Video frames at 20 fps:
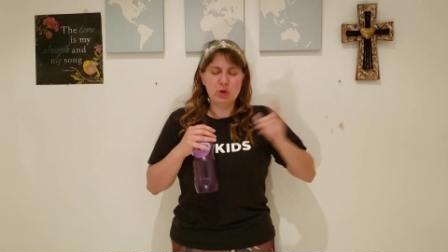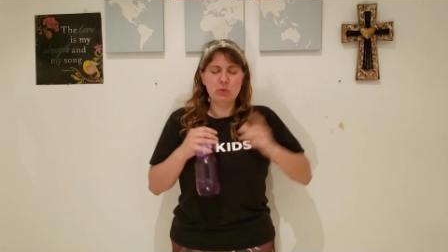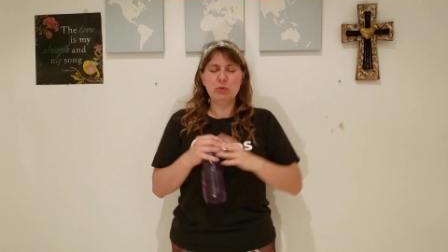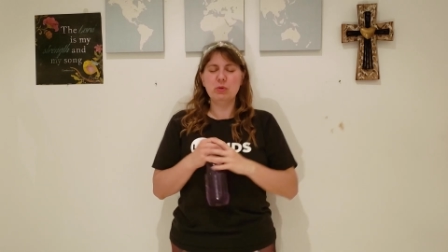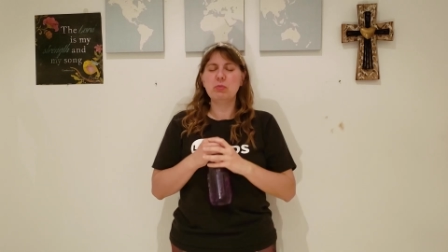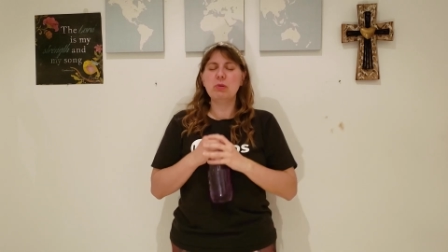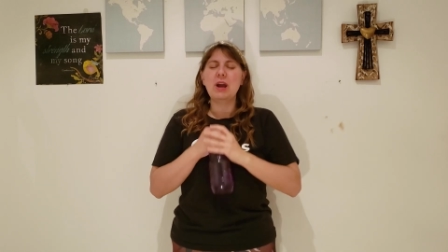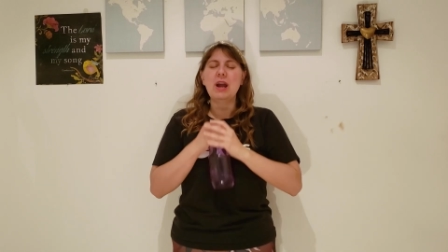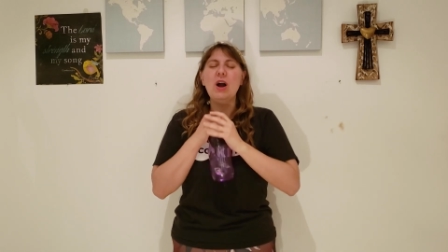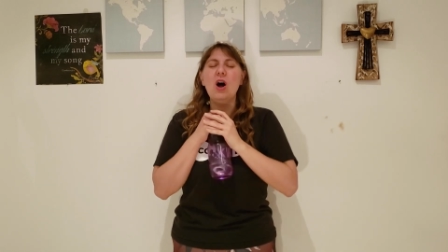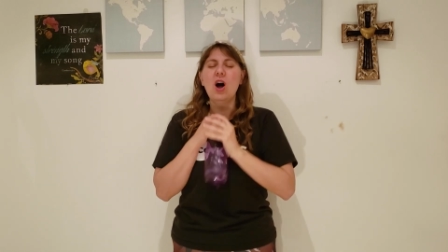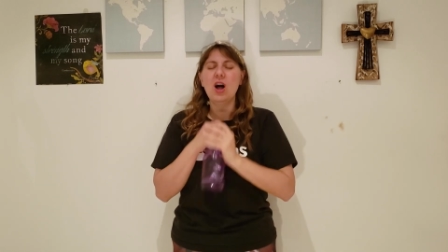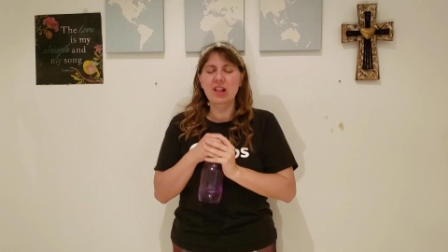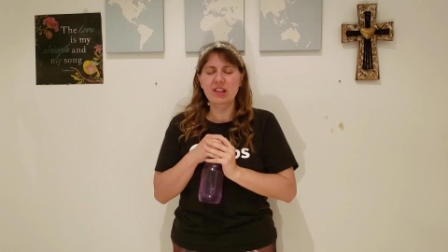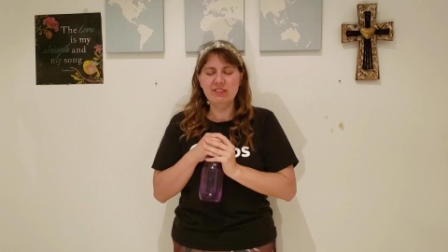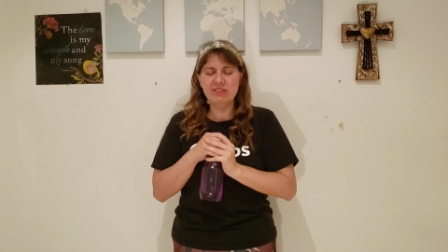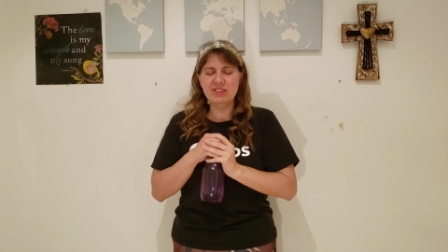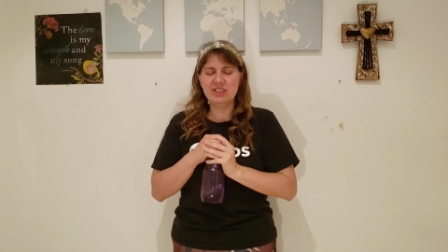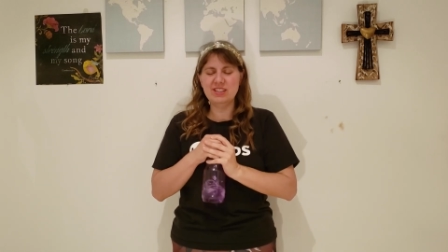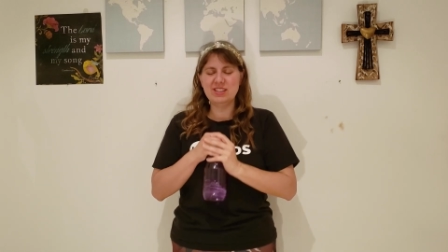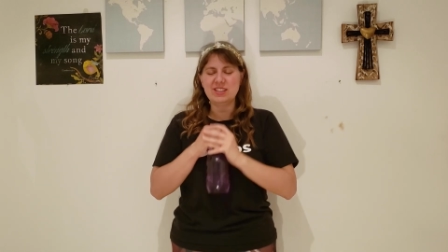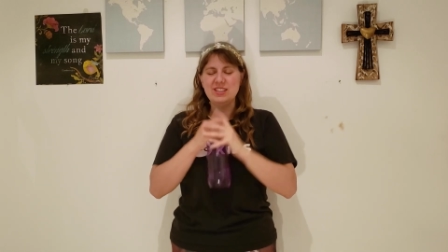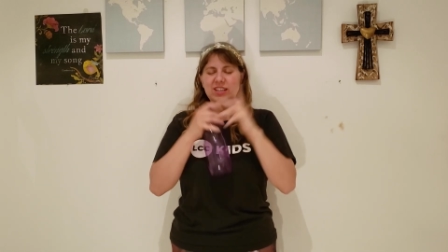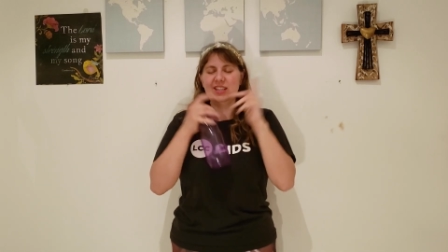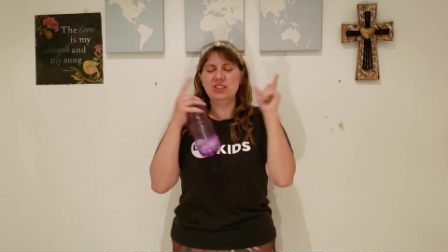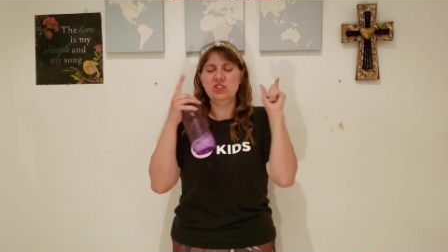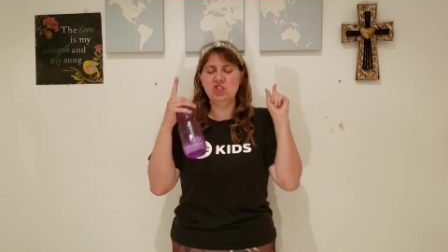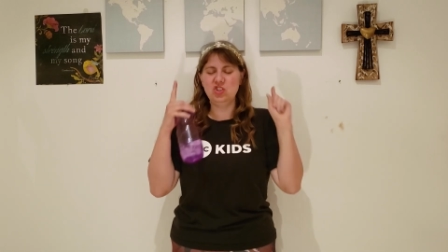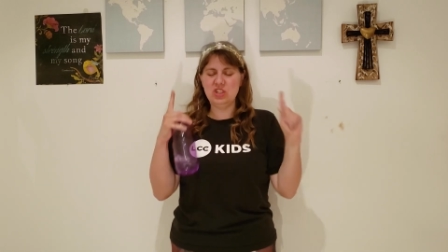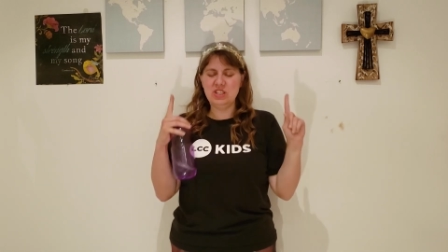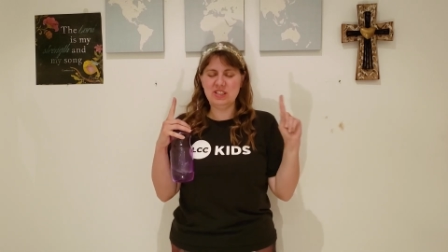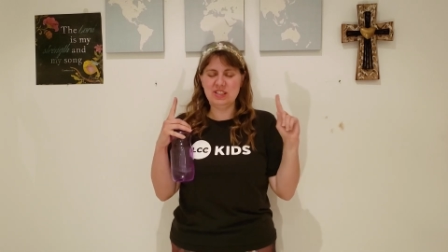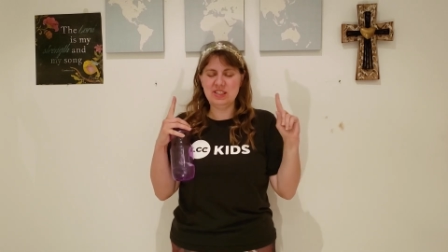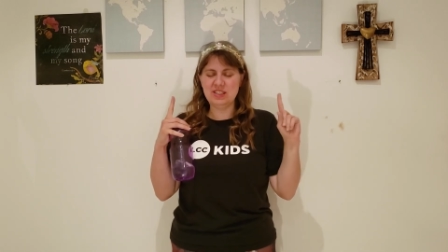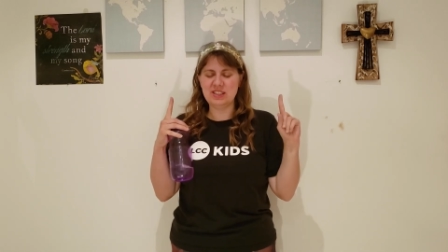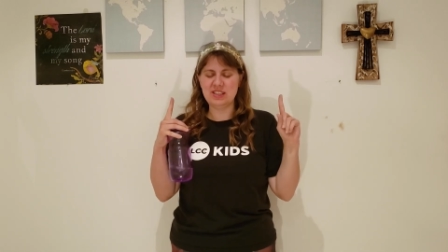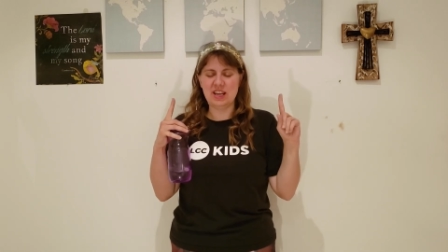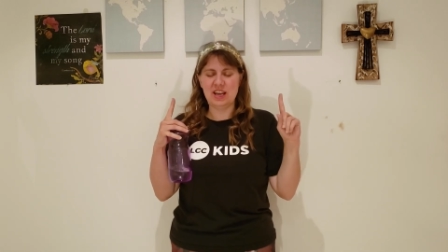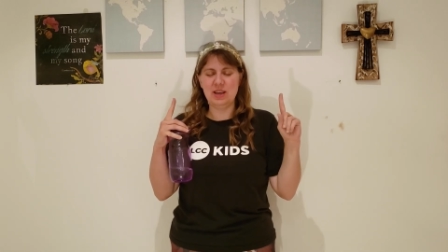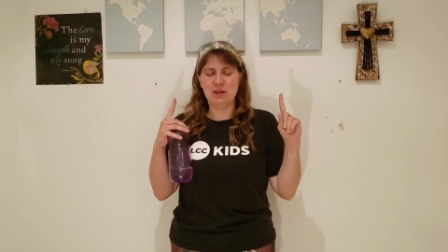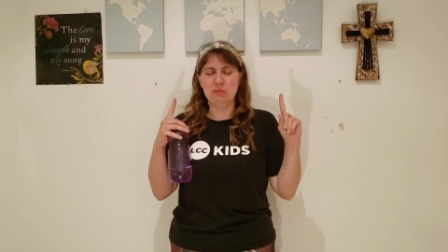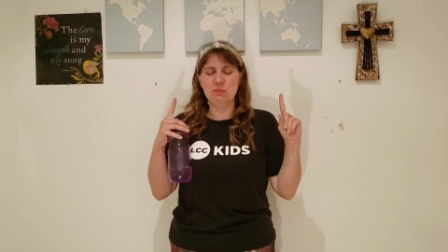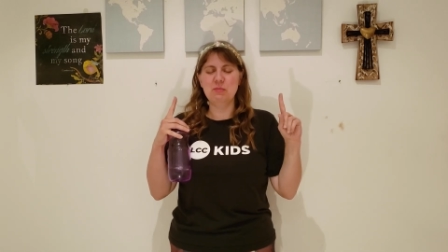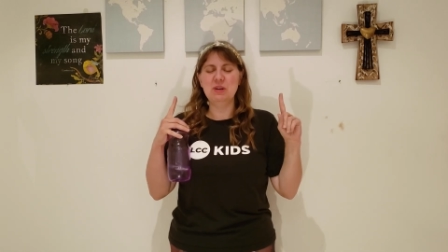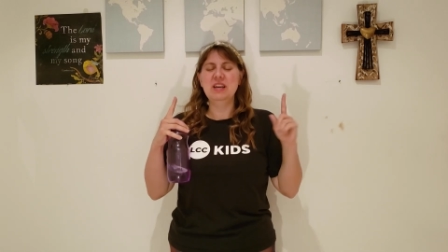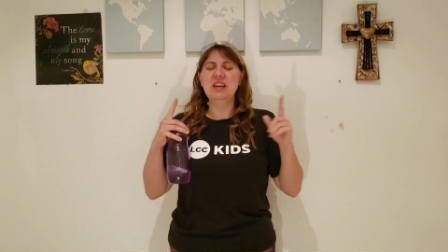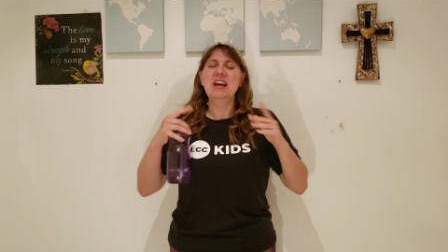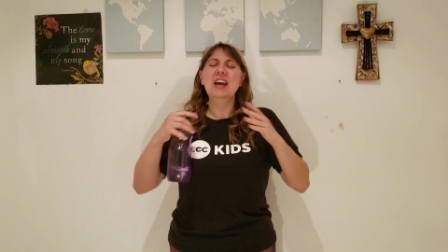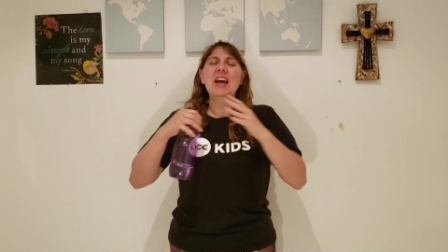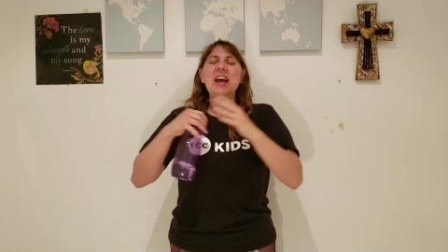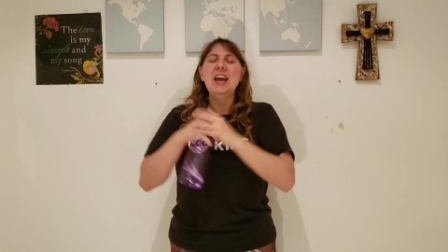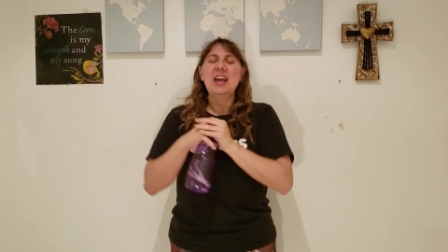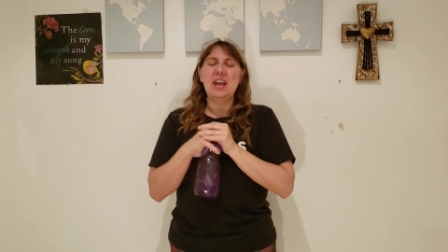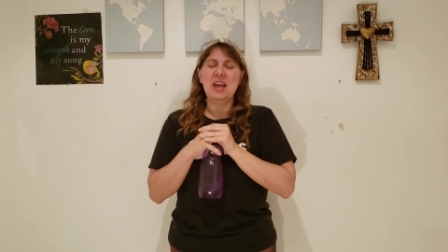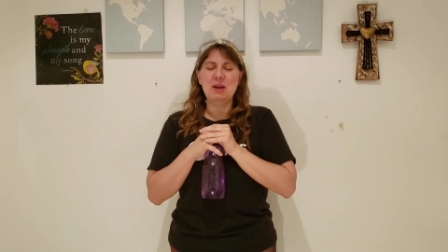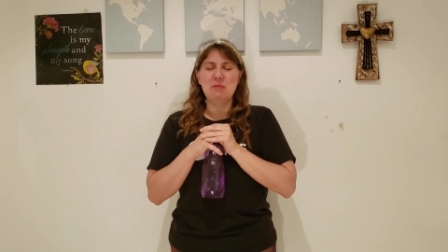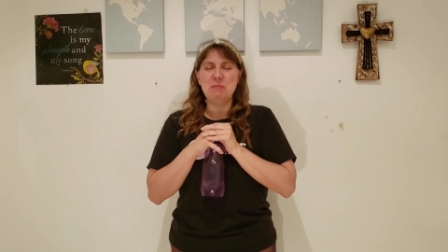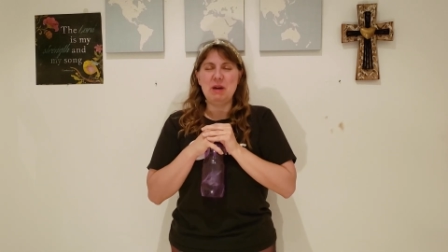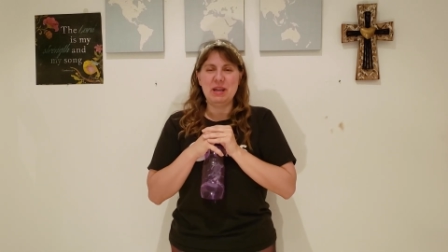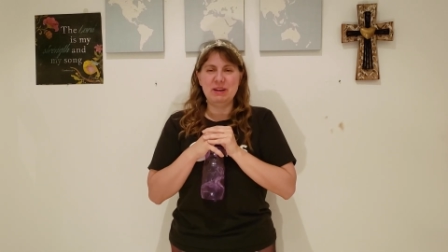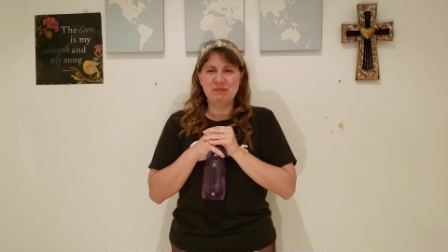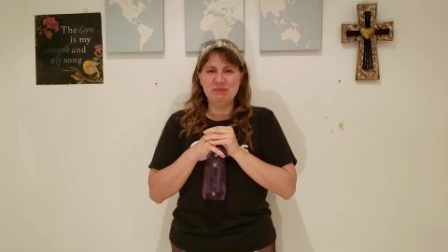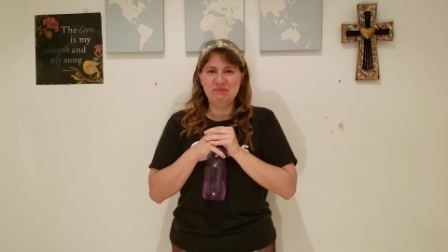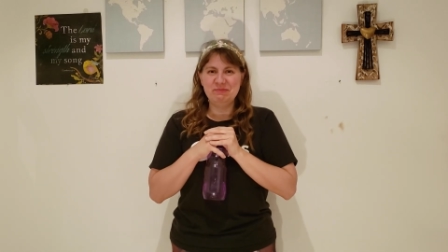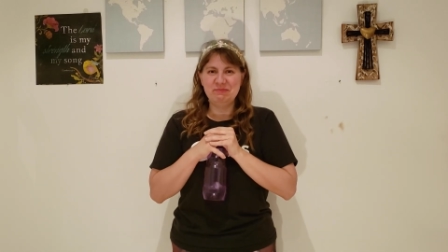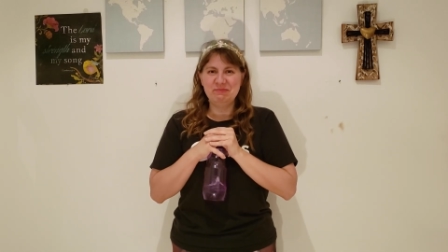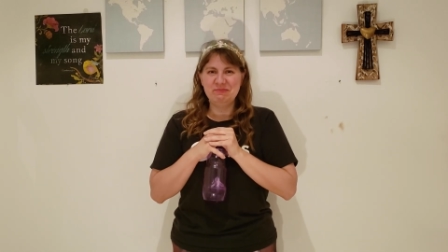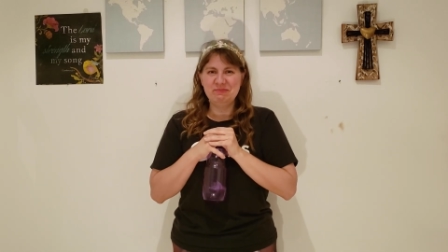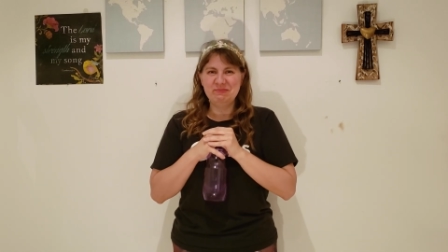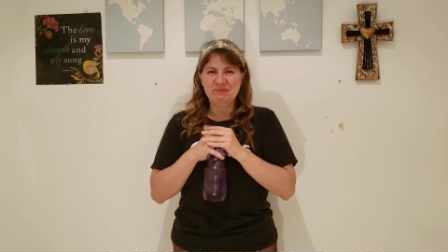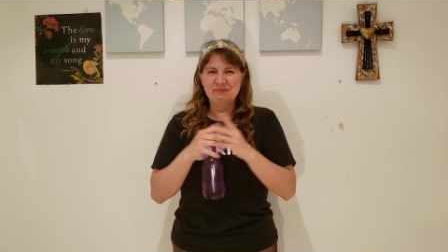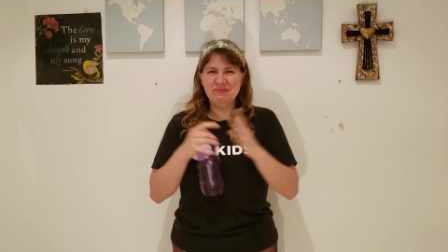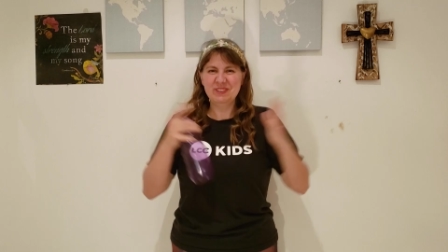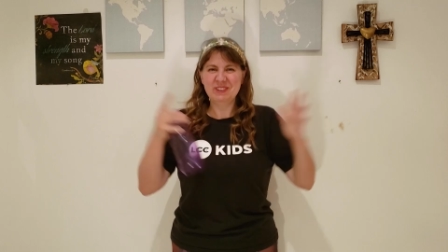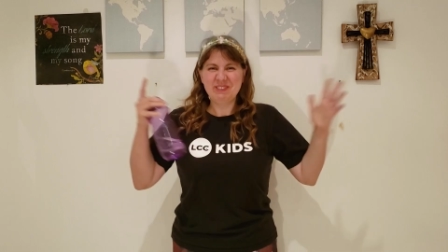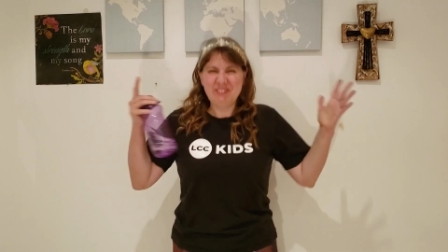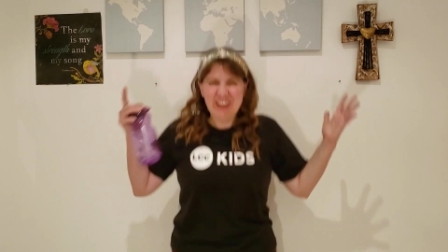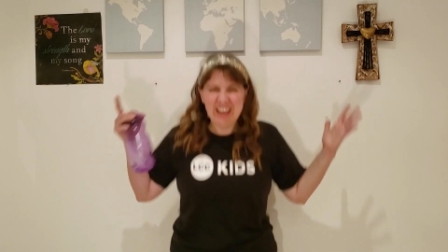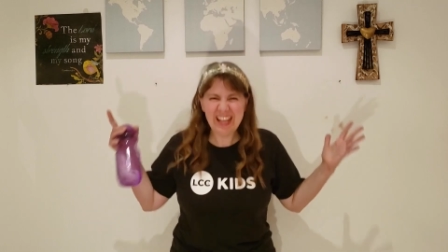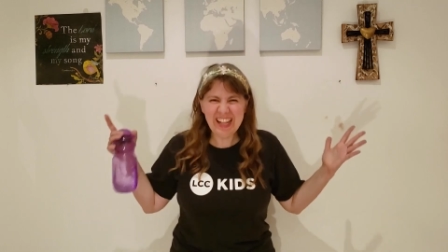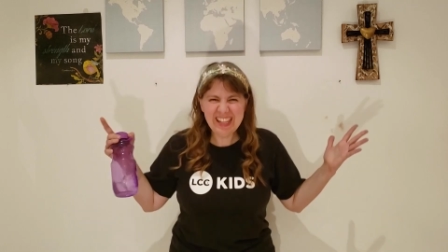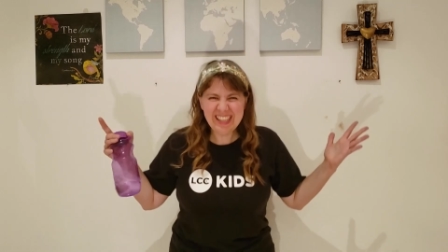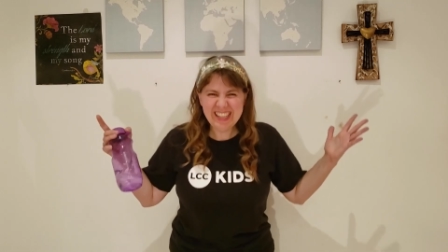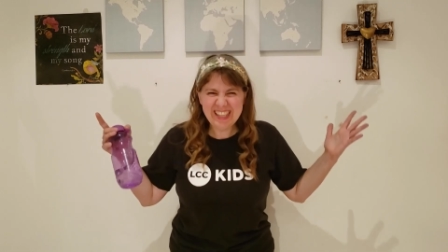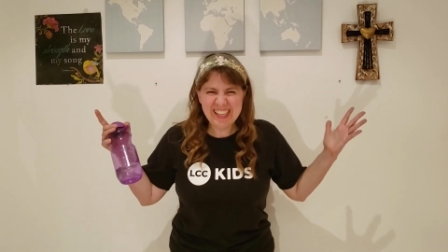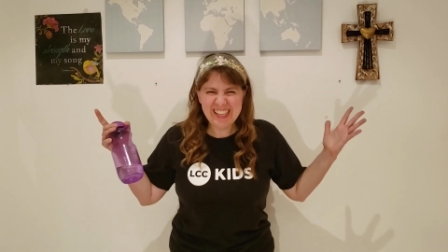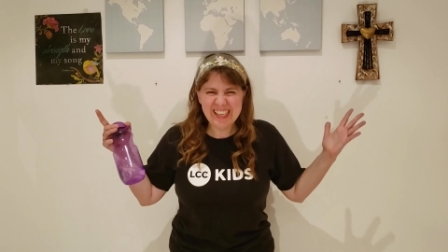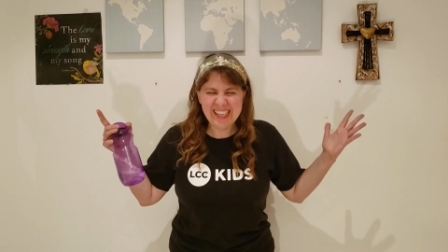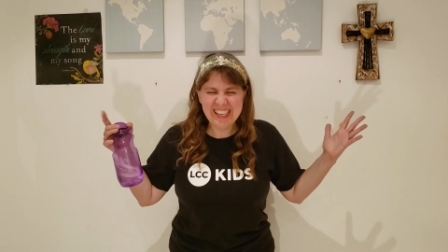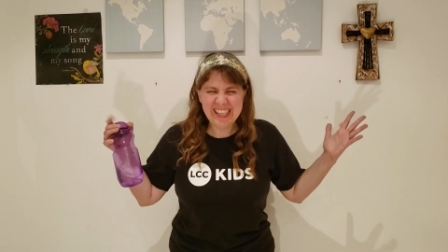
We pray all of this in Jesus' name. Amen. Well,